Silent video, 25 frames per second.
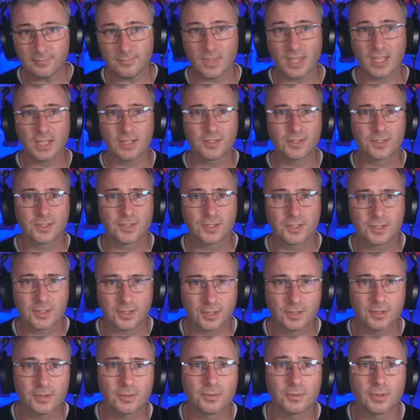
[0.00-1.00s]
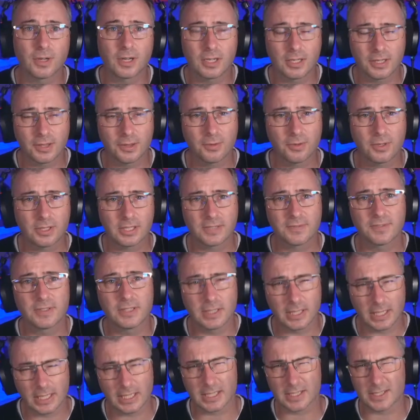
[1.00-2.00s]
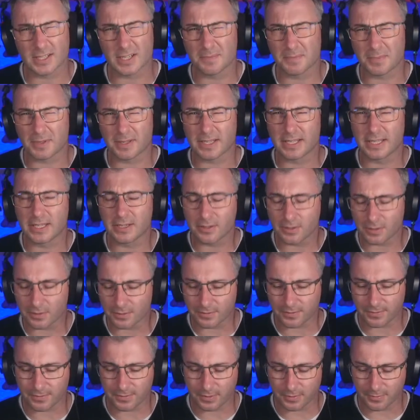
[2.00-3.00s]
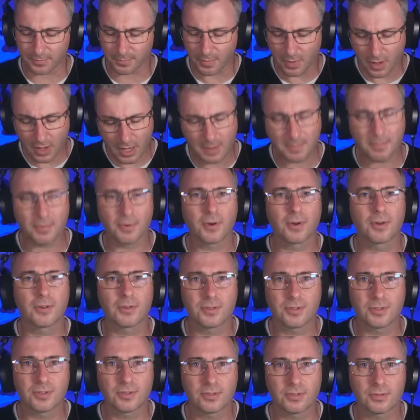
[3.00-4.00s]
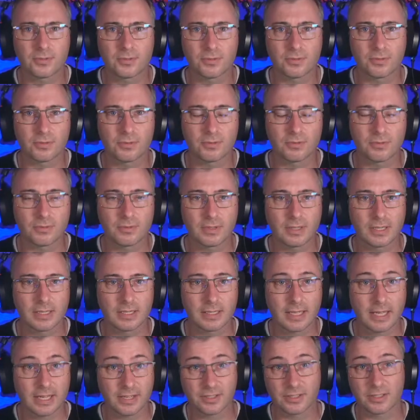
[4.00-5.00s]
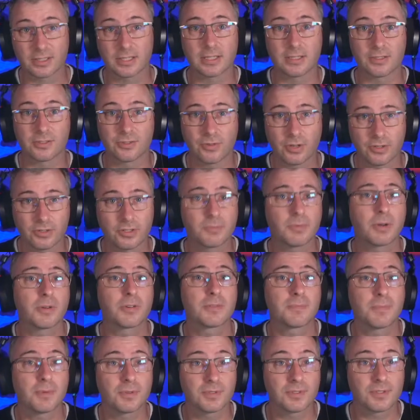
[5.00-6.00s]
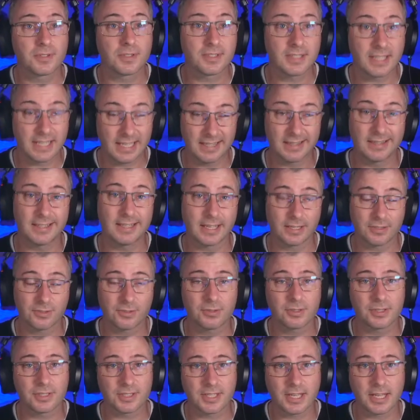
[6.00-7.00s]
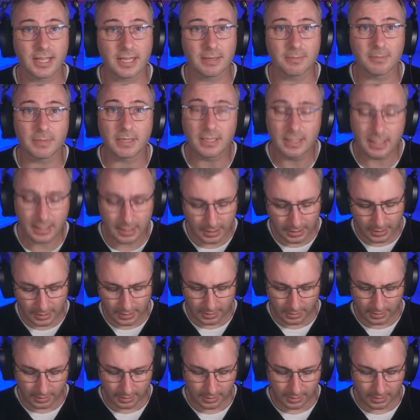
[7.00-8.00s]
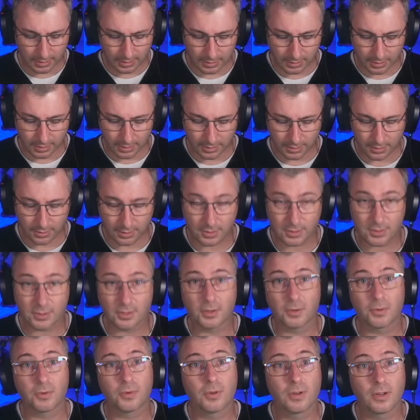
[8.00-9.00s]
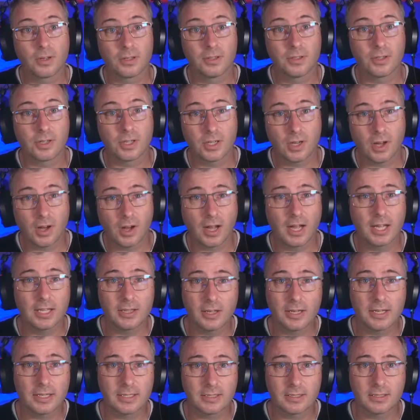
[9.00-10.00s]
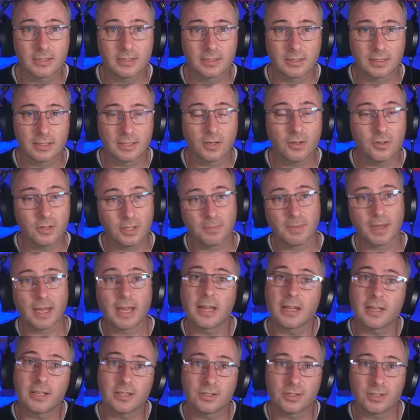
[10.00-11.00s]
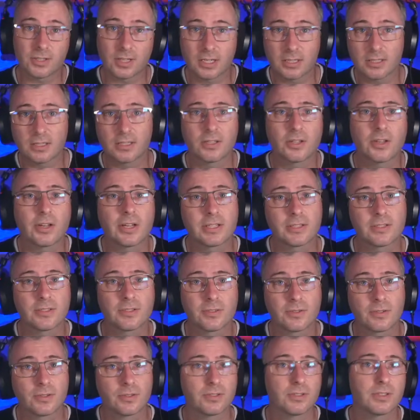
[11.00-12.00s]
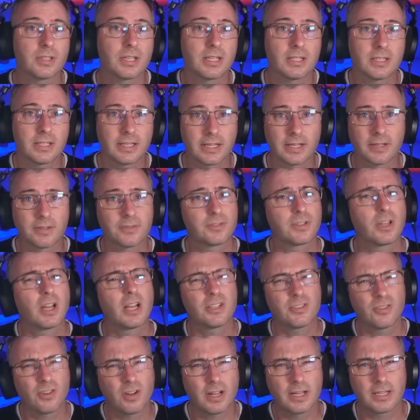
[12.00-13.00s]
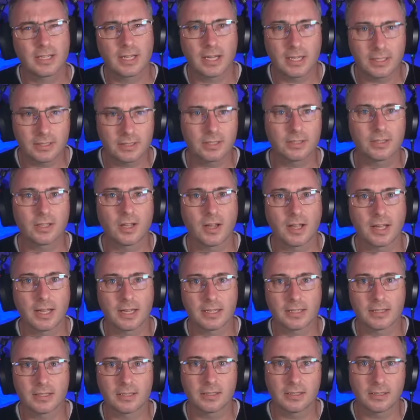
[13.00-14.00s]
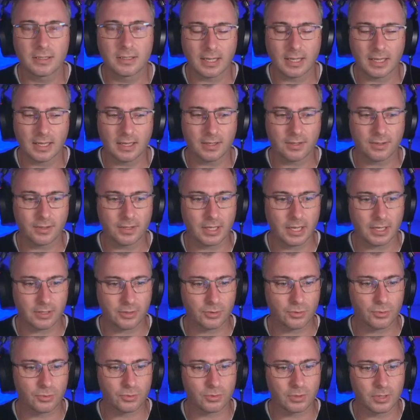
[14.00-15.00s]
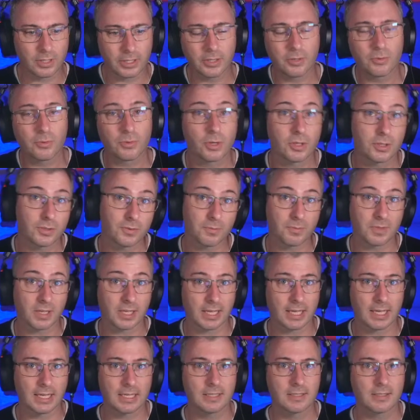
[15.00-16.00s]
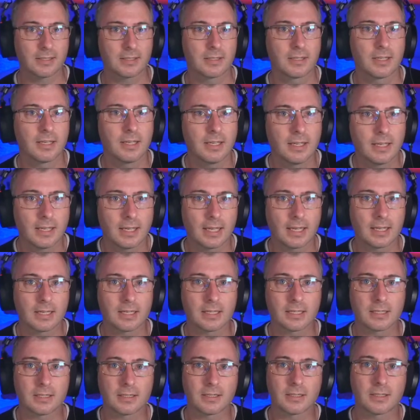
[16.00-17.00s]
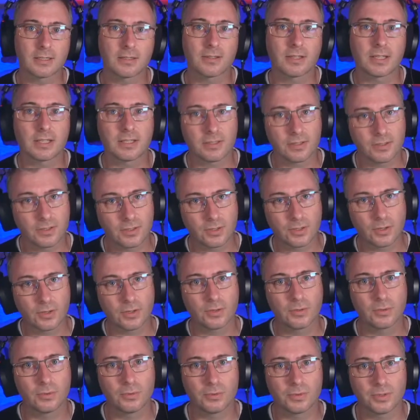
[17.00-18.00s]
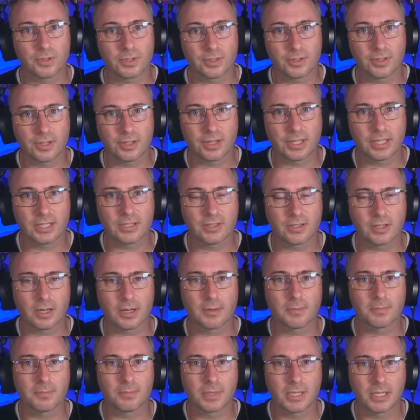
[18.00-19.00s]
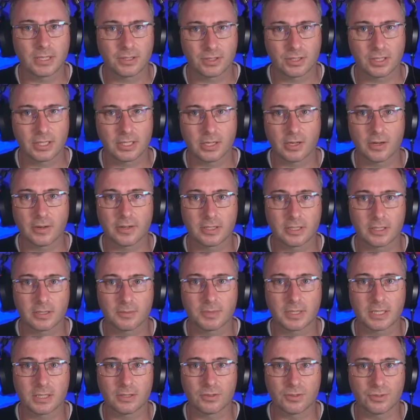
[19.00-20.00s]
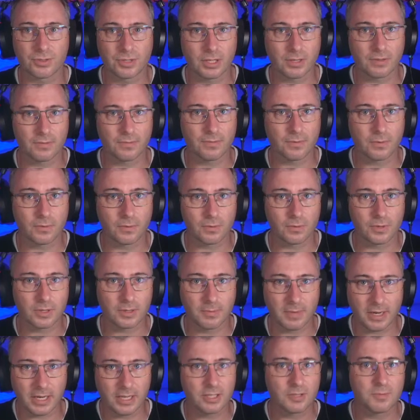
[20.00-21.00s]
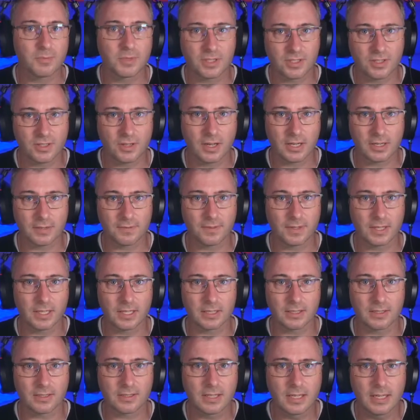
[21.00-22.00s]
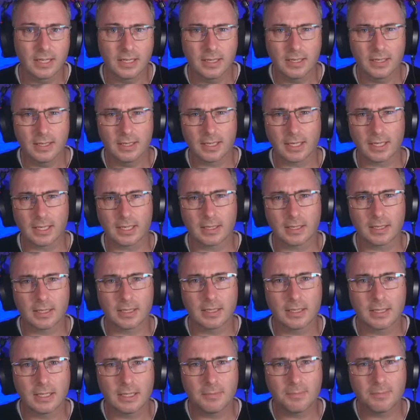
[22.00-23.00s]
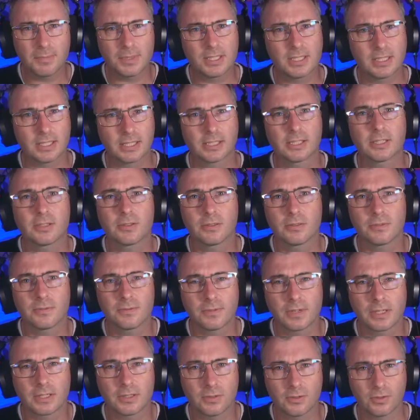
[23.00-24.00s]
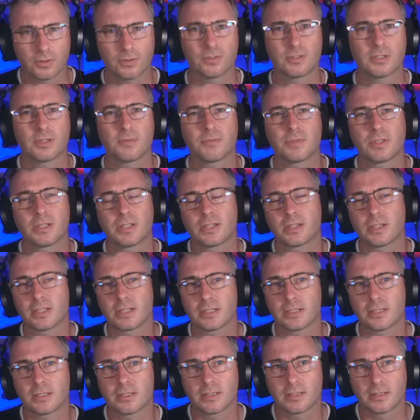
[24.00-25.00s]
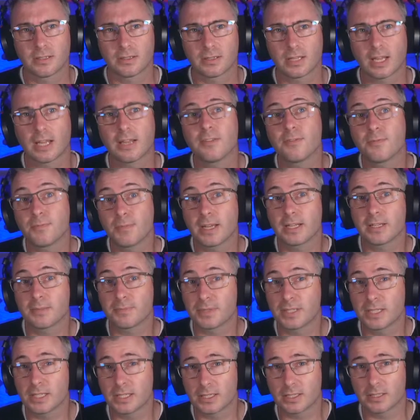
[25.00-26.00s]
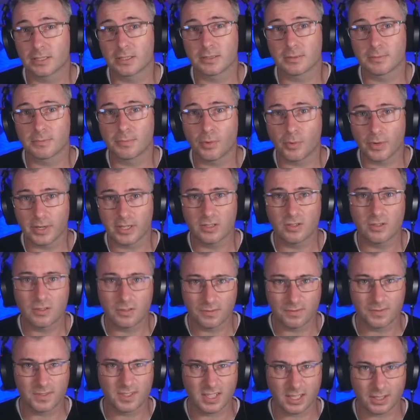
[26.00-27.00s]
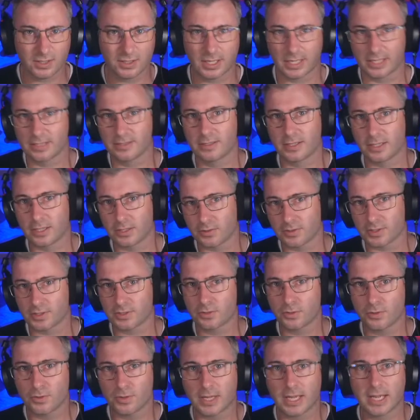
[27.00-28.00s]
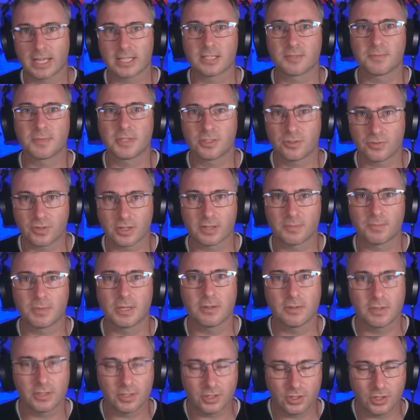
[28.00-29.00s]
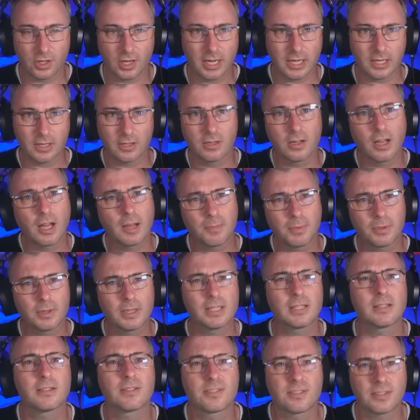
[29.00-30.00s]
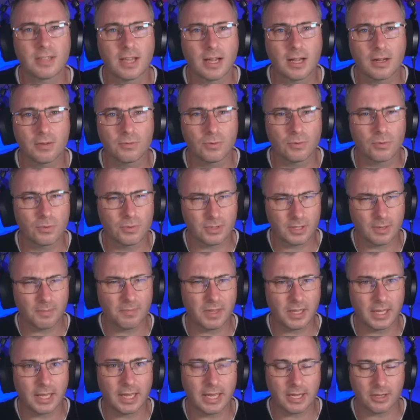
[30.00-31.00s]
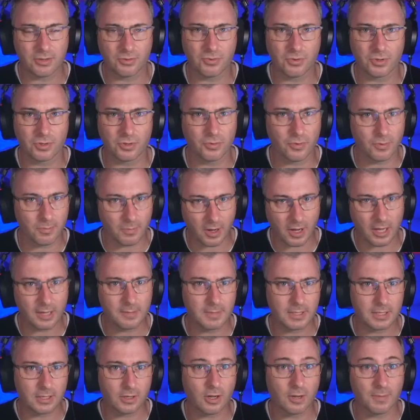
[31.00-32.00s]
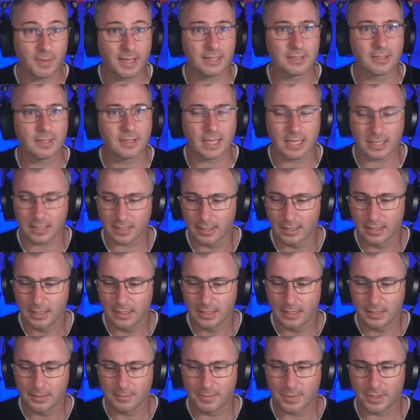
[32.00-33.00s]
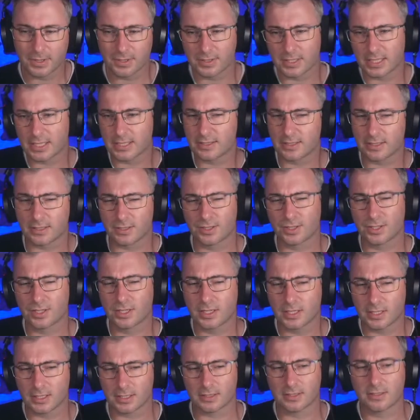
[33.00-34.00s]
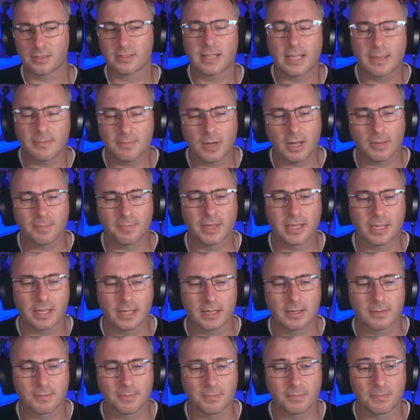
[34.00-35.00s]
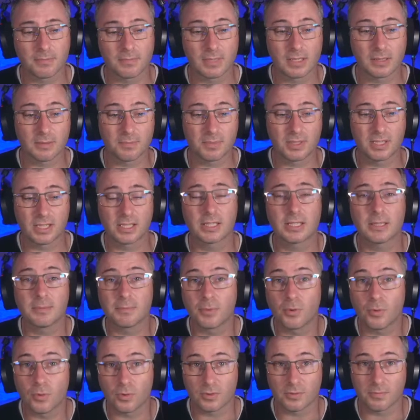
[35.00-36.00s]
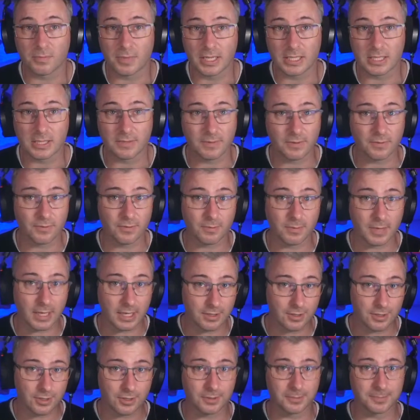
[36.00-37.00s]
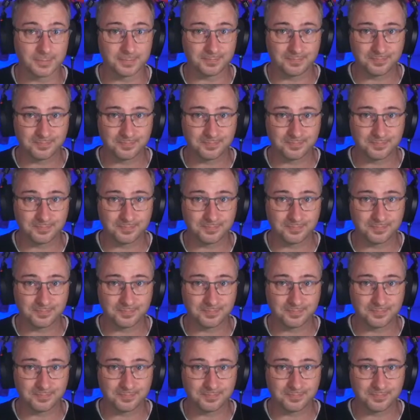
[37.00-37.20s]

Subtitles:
So I thought I'd give a little example here of my approach to actually structuring my responses in the actual exam. So you can highlight on the page and underline certain details. I try and underline the actual clinical notes from the case and then circle the things that I'm potentially going to be using for the management side of things. In particular, if I note something that they've made a particular point of, such as that he drinks 2 cans of mid-strength beer each night, I put a little star or something extra to remind me to go back to that, because there's a chance that might become a particularly important piece of information.